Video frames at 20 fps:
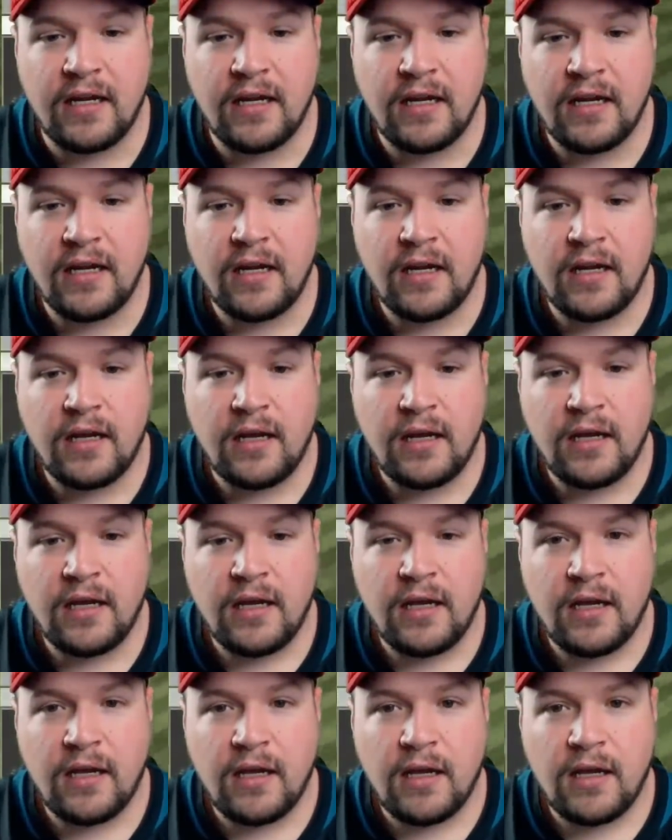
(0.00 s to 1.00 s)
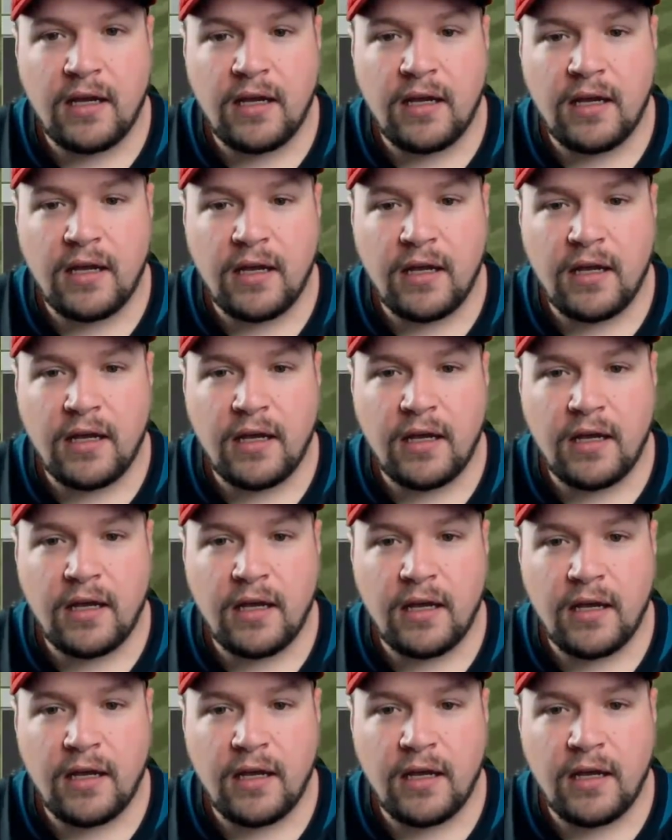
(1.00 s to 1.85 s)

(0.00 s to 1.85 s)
[no speech]